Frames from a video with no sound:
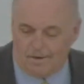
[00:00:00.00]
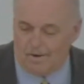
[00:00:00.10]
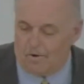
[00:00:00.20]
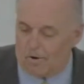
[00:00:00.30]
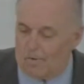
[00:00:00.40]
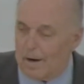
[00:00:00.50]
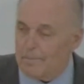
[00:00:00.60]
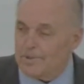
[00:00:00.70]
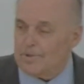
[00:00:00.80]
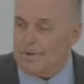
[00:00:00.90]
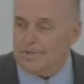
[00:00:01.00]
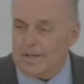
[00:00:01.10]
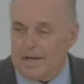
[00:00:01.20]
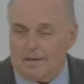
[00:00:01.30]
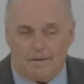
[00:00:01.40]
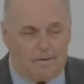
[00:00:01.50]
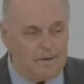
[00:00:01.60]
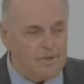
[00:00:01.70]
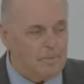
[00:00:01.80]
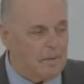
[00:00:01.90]
Oral Roberts used to always say that.
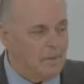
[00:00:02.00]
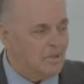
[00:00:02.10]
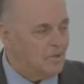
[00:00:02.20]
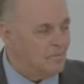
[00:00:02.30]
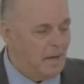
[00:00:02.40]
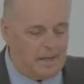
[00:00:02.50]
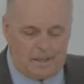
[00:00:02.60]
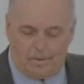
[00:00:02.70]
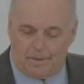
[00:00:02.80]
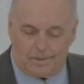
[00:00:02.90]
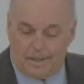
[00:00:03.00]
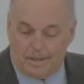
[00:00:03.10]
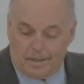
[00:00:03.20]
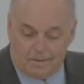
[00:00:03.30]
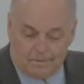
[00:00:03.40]
used to make ministers mad. I don't understand that.